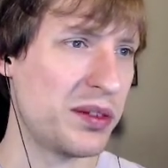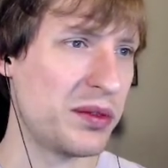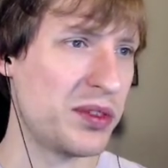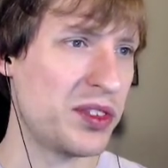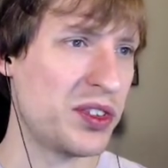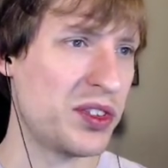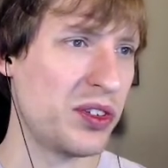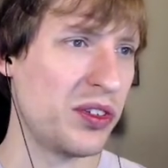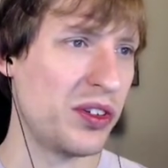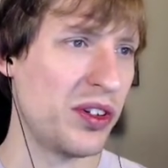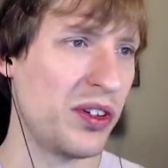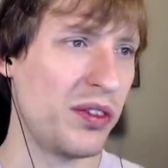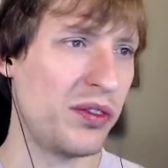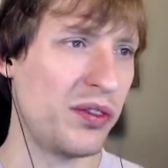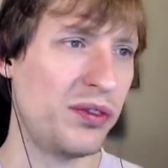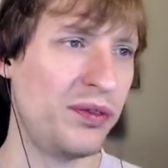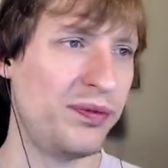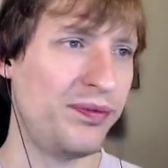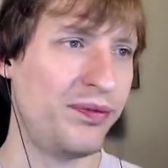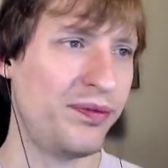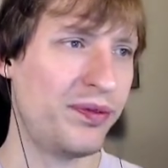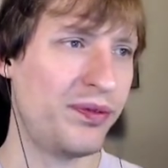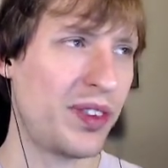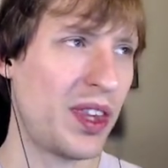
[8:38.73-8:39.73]
some sort of
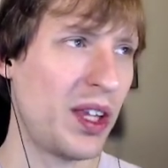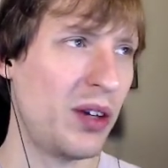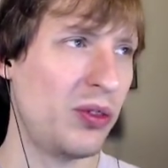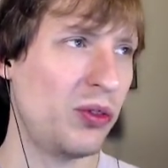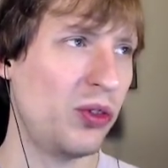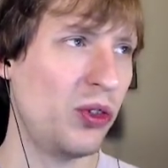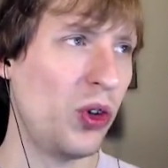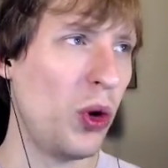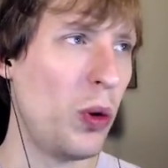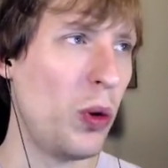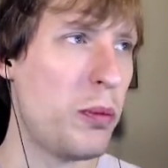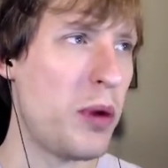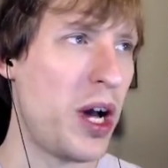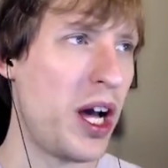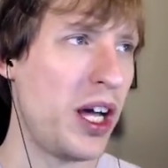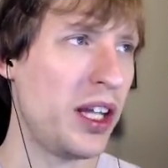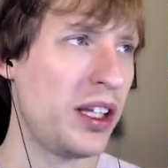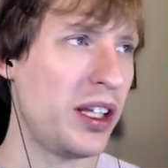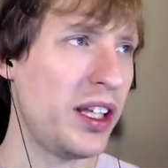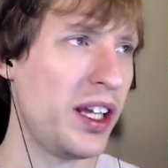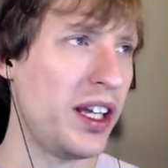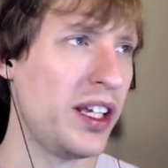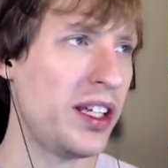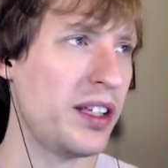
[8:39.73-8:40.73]

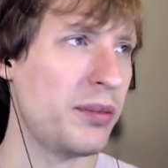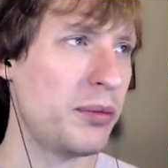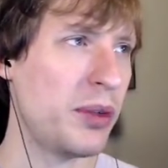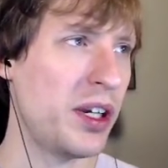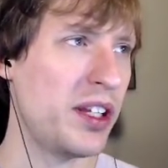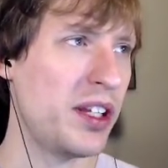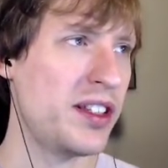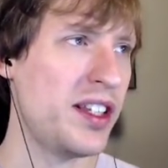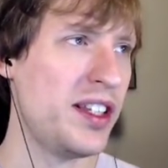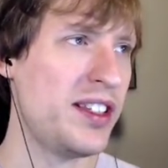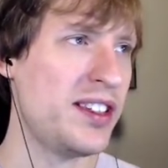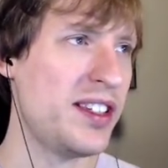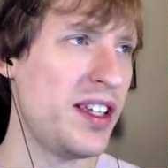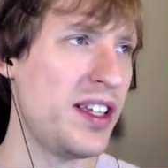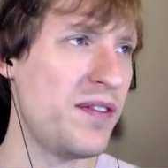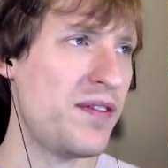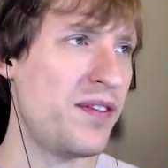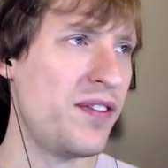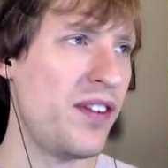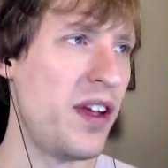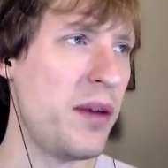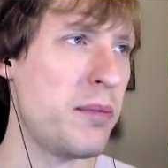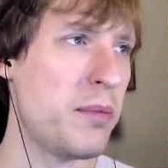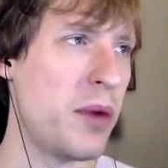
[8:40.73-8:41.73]
robot-like, but it does say
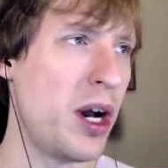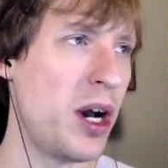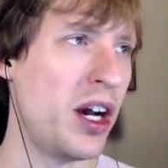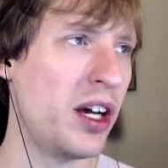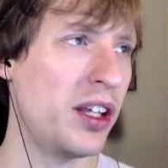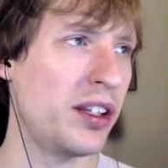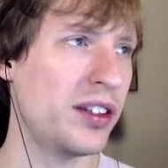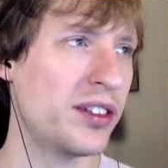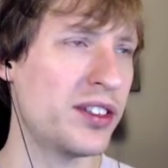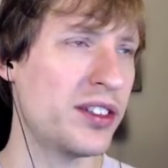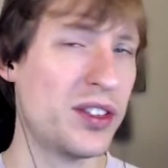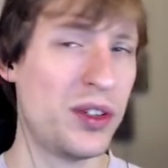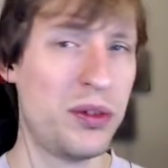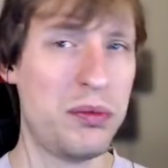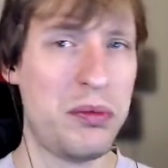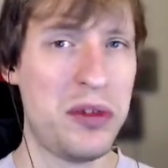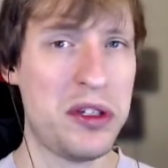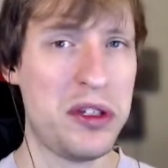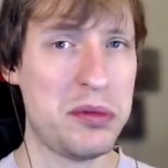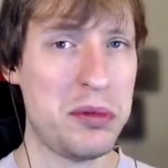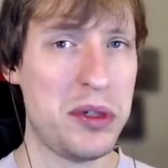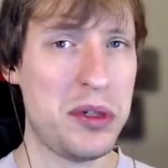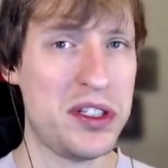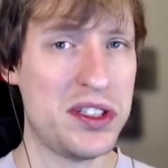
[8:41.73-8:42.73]
Vemmon, so it
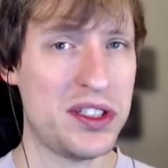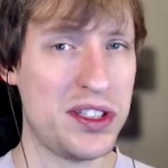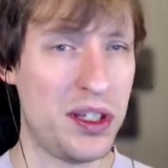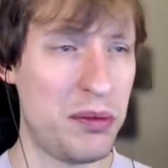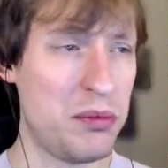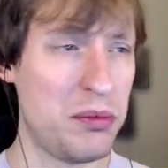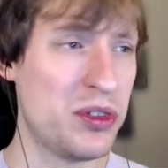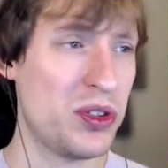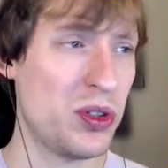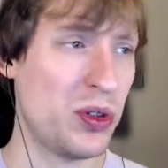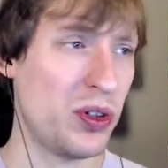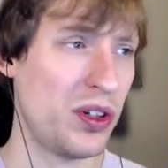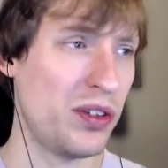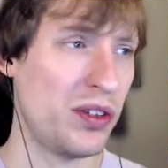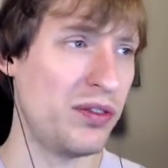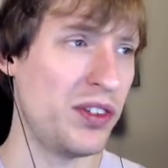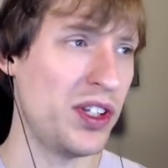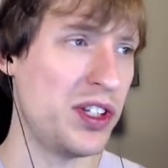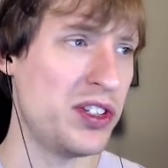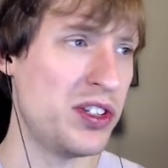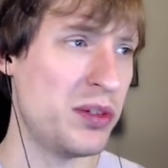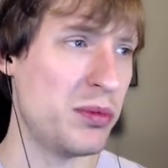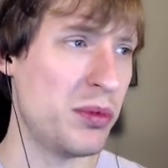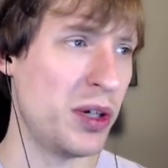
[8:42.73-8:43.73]
must be some sort of
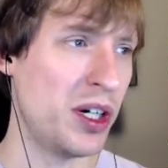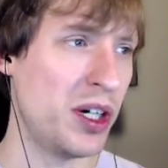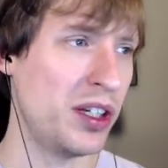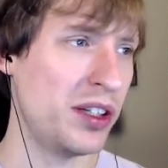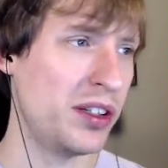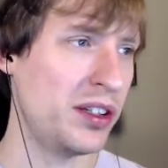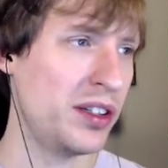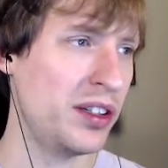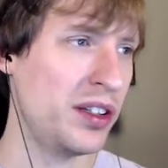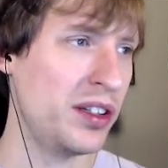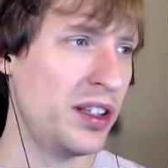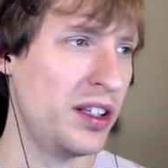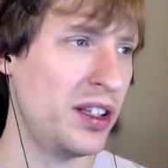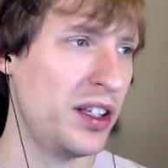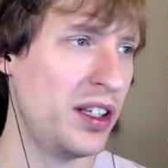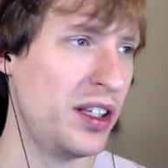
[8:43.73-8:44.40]
Digimon.